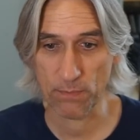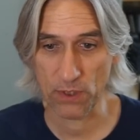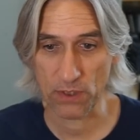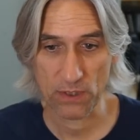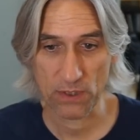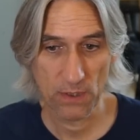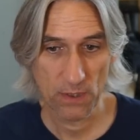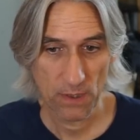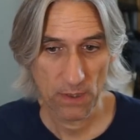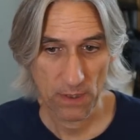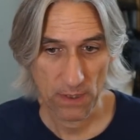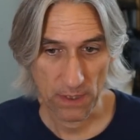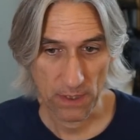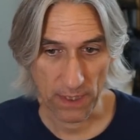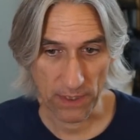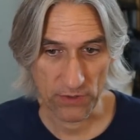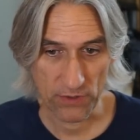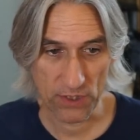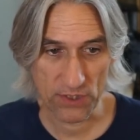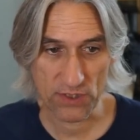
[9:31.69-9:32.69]
But,
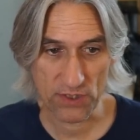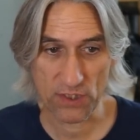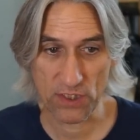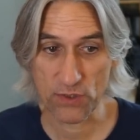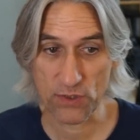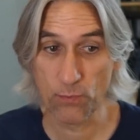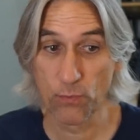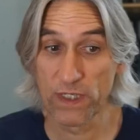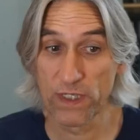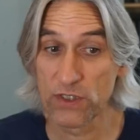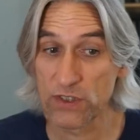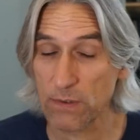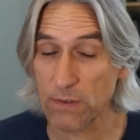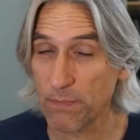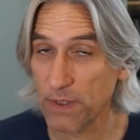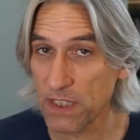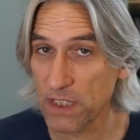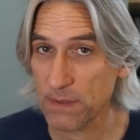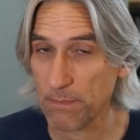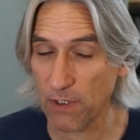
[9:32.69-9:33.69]
yeah, this, this wins a
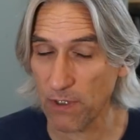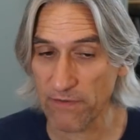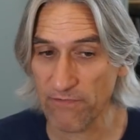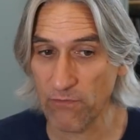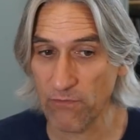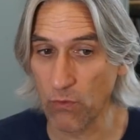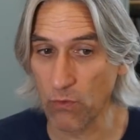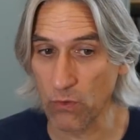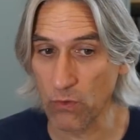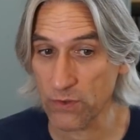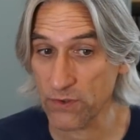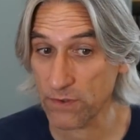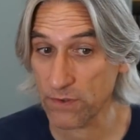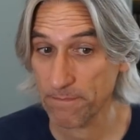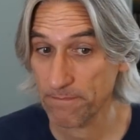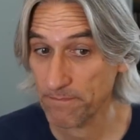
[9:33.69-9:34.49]
piece by force.